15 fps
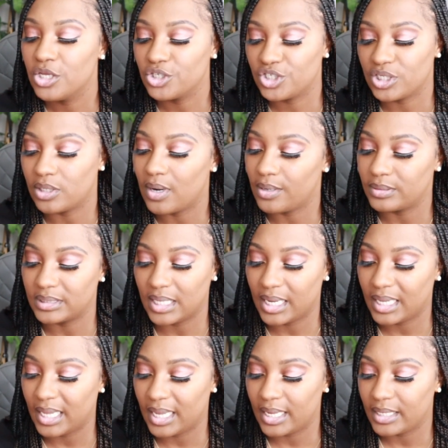So I was
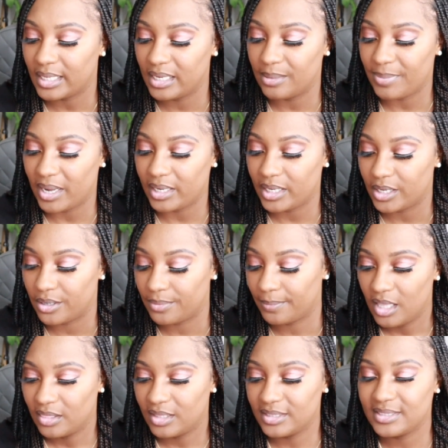like, yeah, get up out of here.
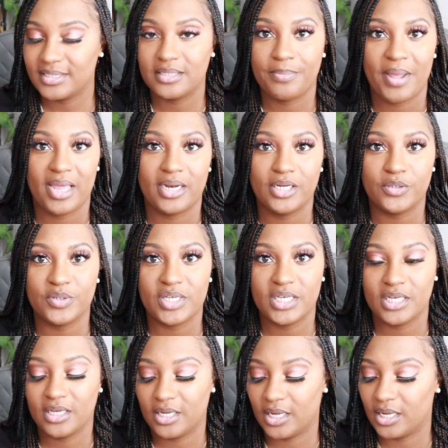This is a
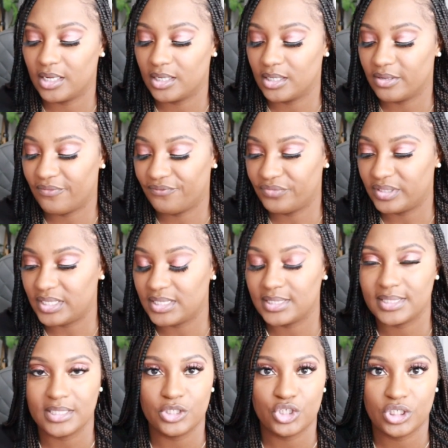Patagonia
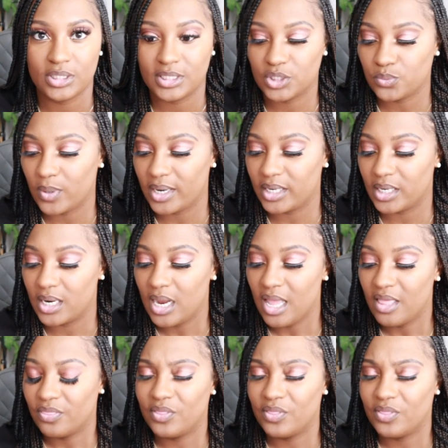fleece chinchilla sweater.